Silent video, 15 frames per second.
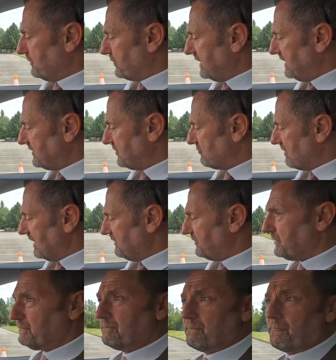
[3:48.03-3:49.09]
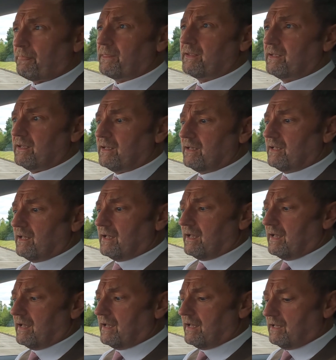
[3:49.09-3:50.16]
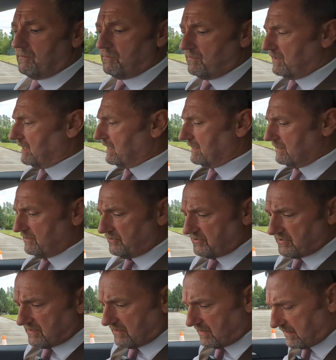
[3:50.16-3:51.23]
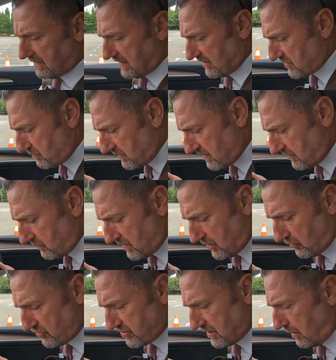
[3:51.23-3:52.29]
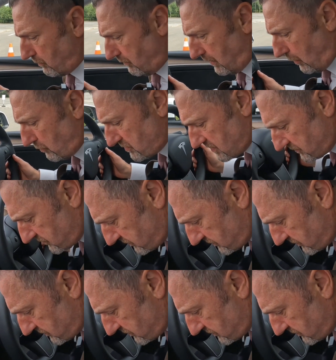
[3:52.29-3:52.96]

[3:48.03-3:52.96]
put it into drive, and I guess we're good to go. Loads of